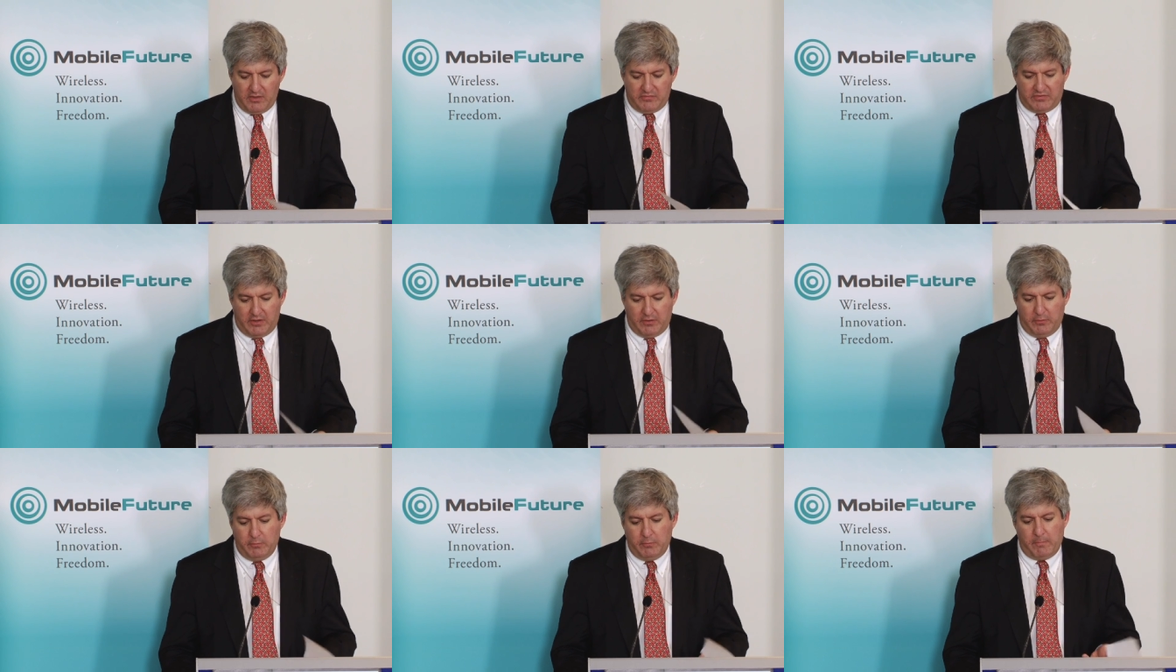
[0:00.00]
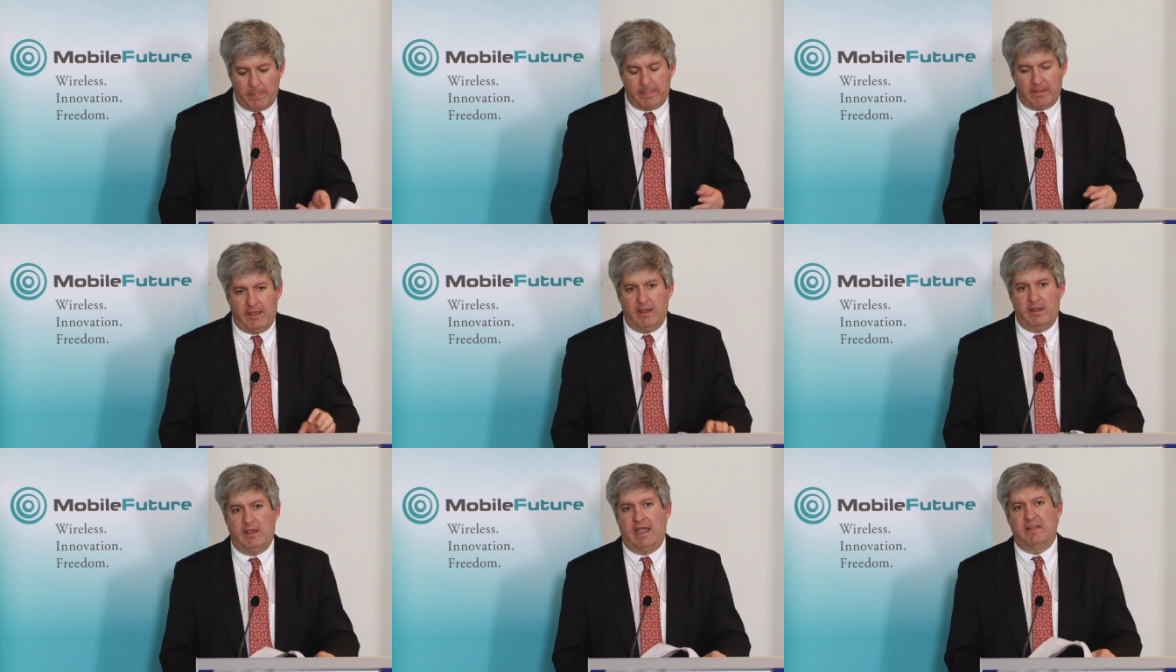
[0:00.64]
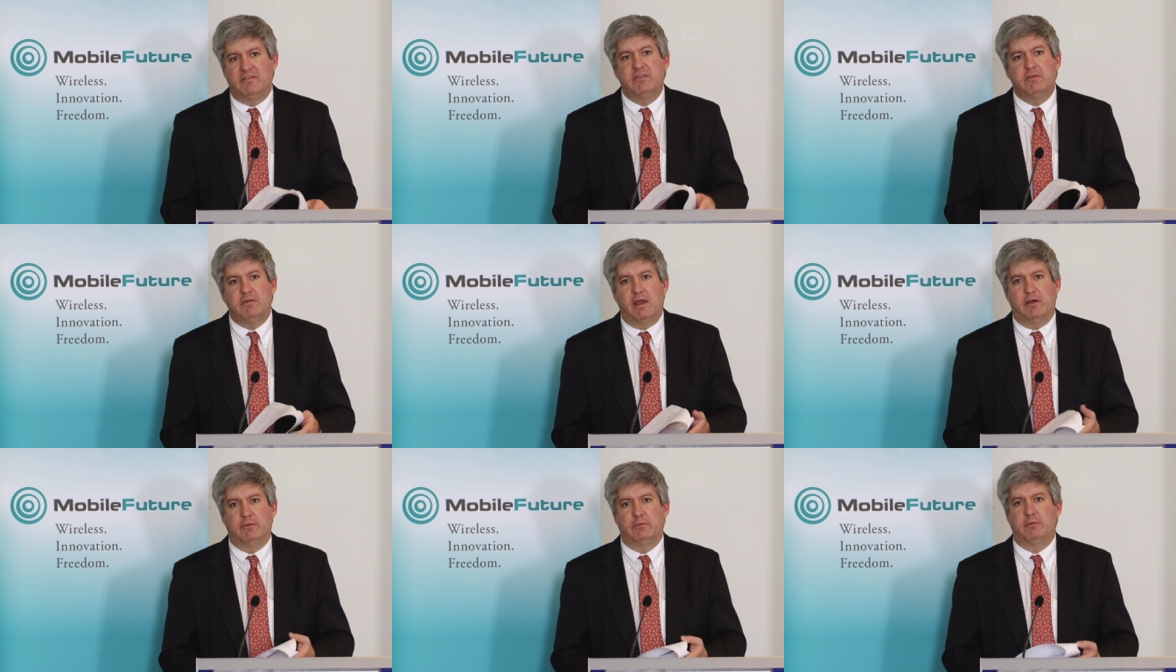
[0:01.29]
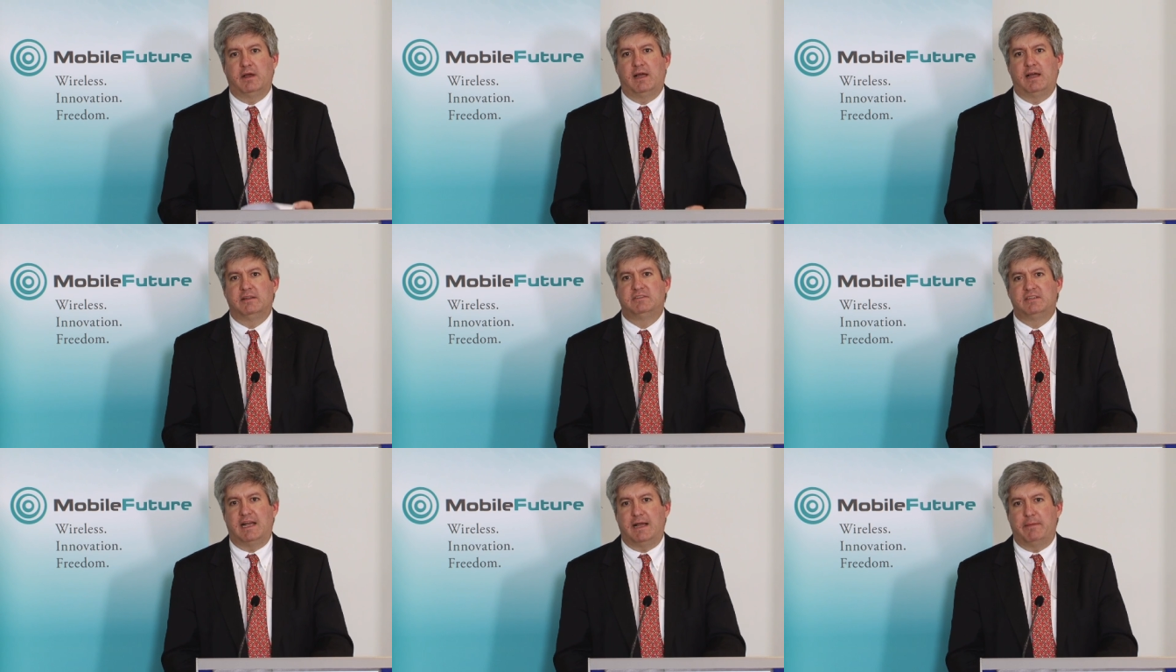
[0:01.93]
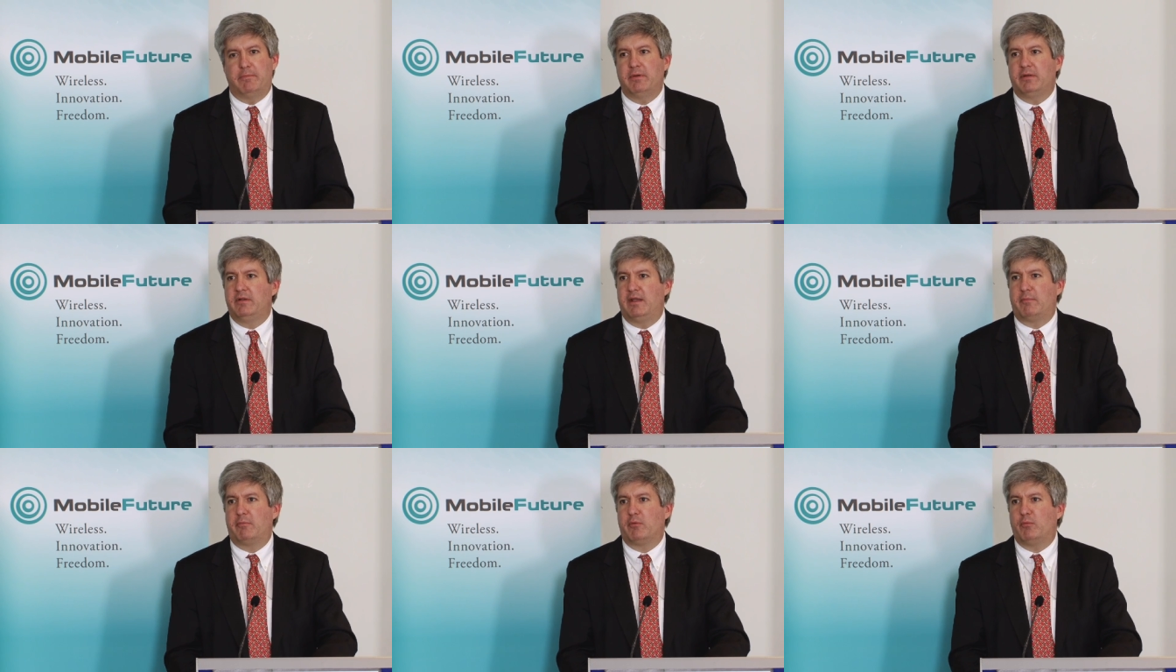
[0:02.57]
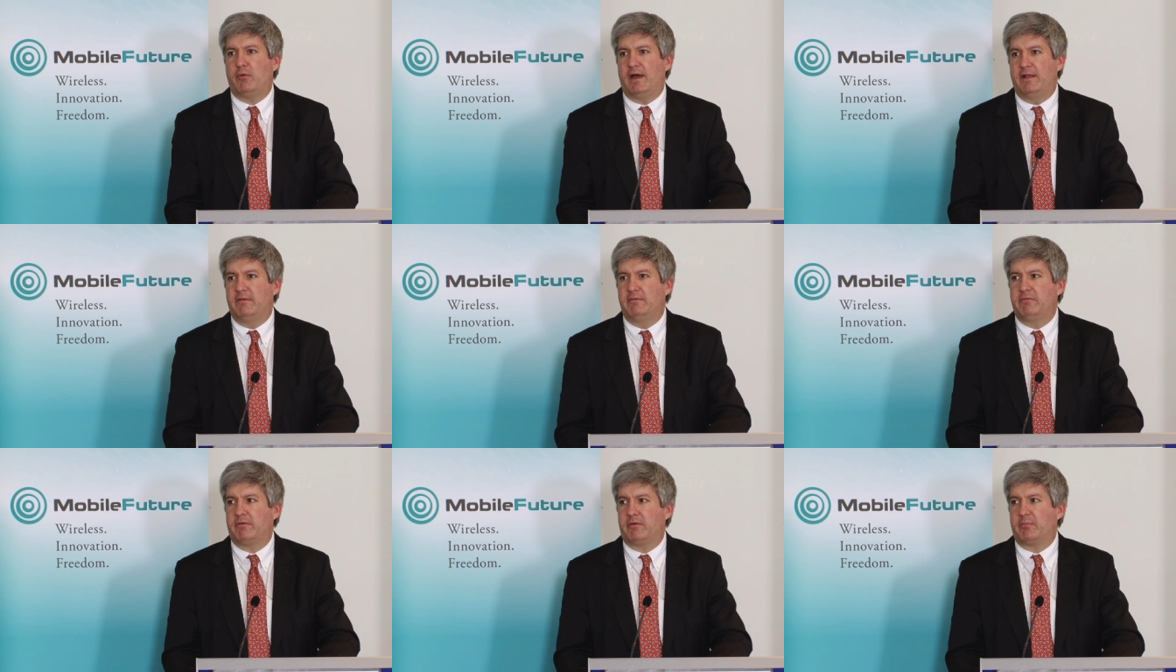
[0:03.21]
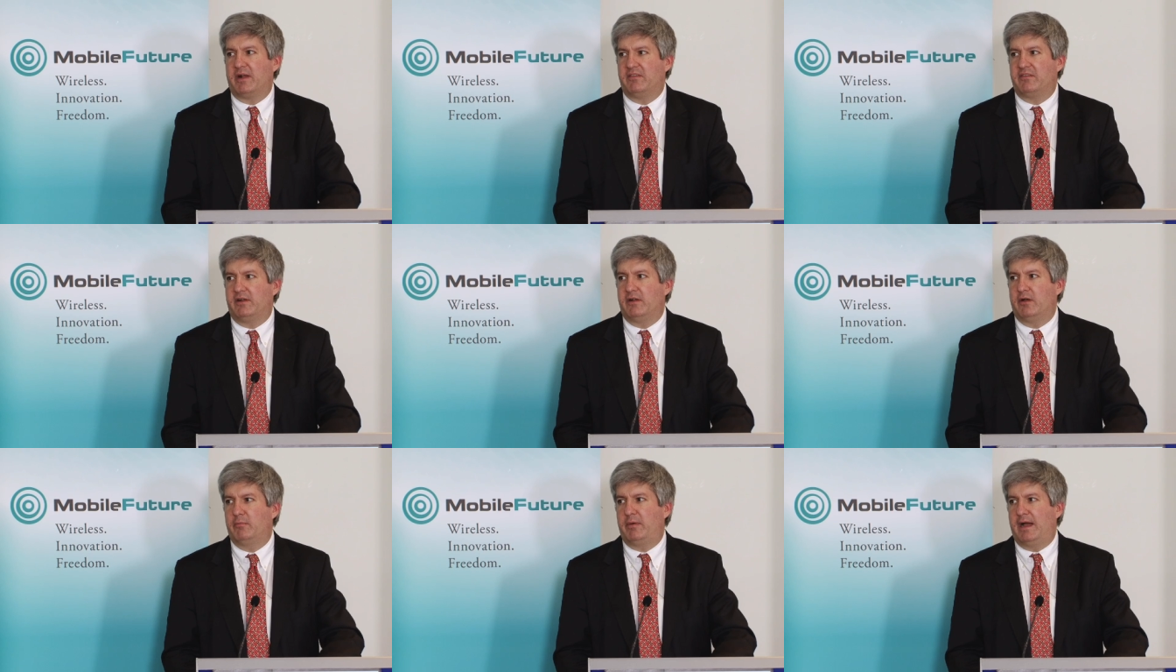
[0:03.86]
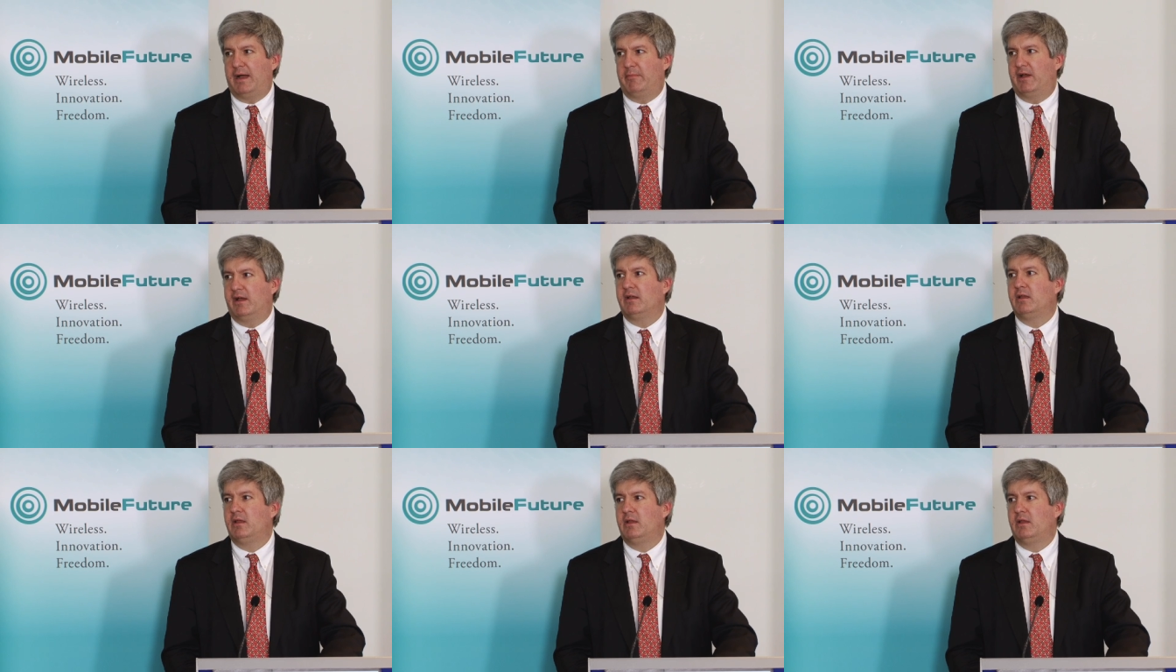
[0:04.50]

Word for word: So, as you know, job number one for President Obama